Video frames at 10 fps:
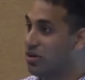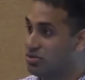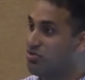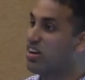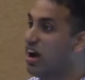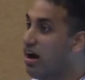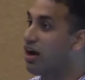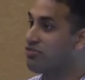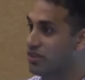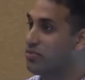It was really
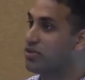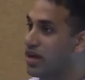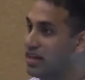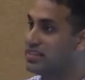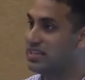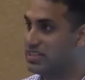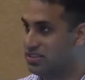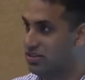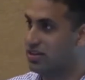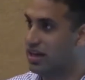hard for them to get
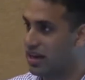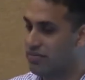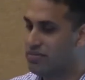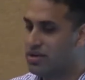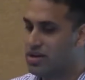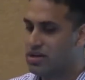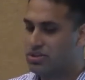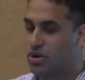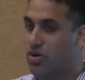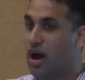insights on the data.
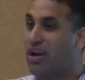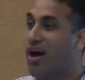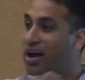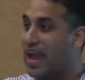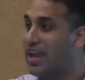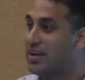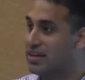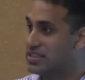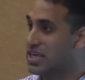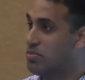So our log
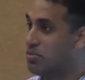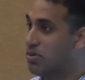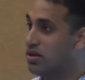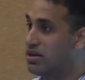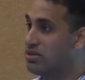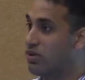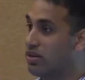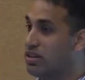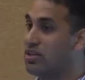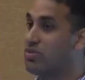analytics capabilities,
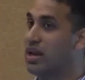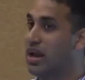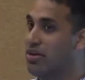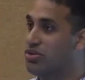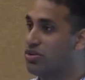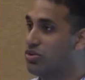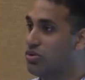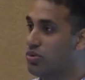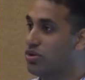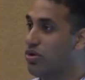one of the things we allow you to
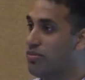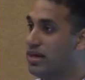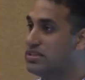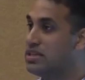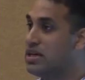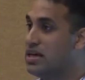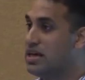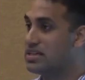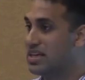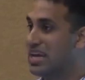do with OMS
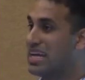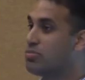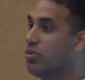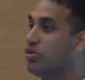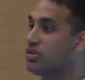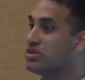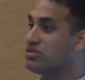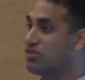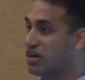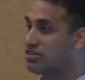is collect both
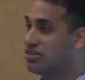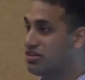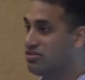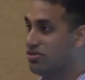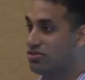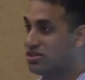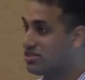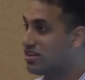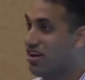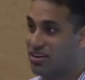structured, so
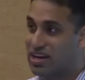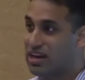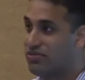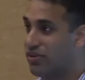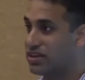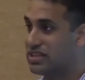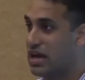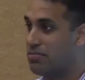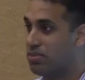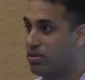syslog data, for
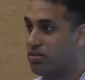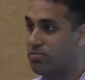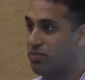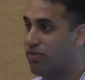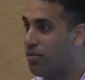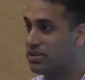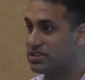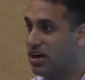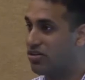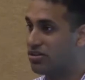example,
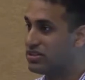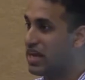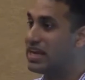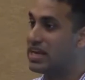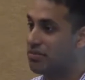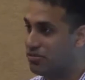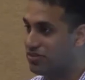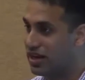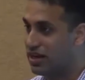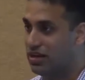performance counters, any type
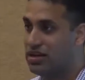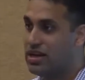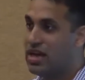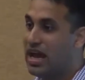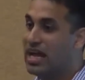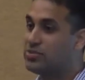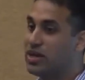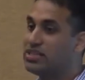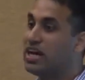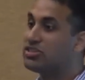of data, as
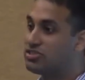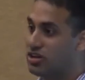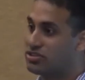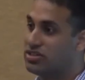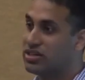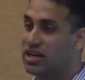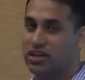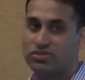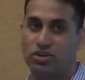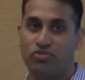well as unstructured
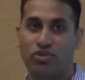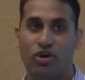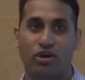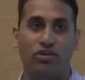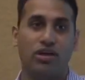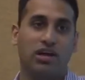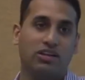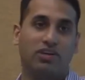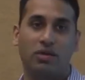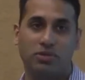data. So if your
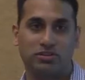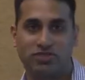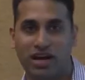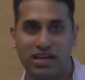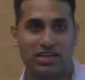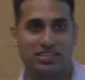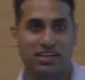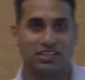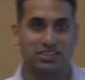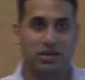developer is writing his
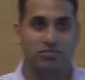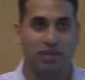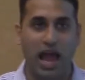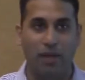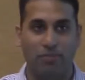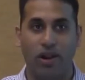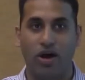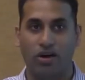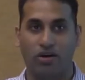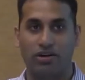custom app
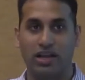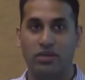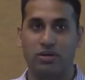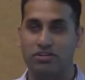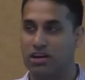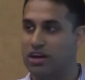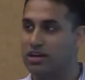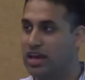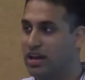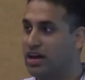log or a telemetry
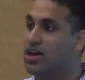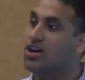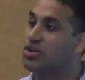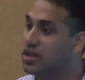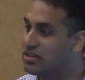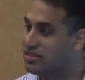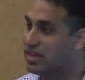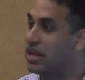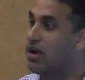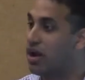data, you can
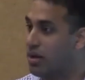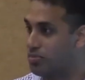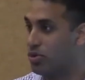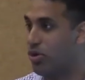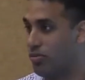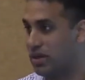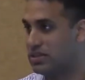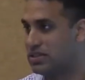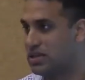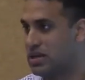send that all up to
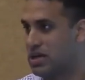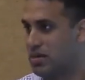OMS.